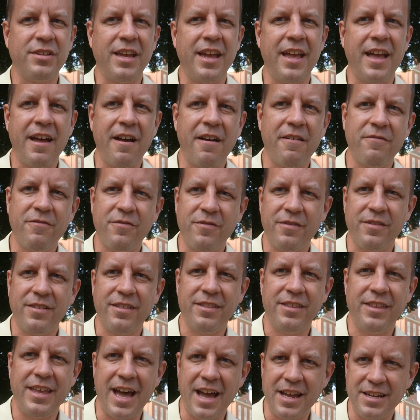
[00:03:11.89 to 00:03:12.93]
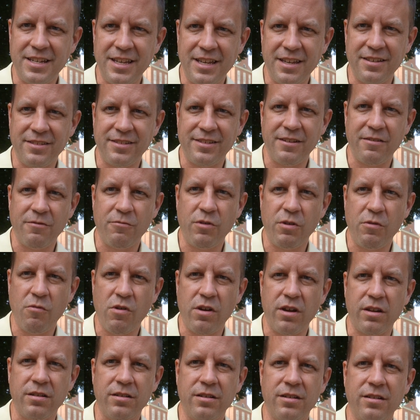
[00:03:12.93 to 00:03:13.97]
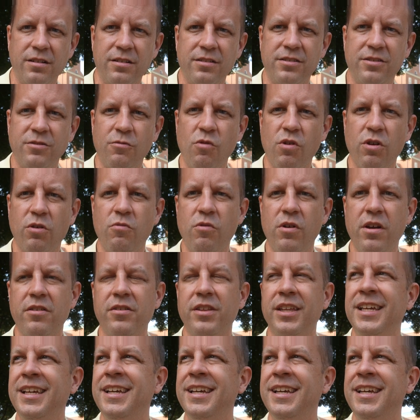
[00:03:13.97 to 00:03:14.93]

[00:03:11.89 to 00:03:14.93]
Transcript: They have the ideas that we want to work with.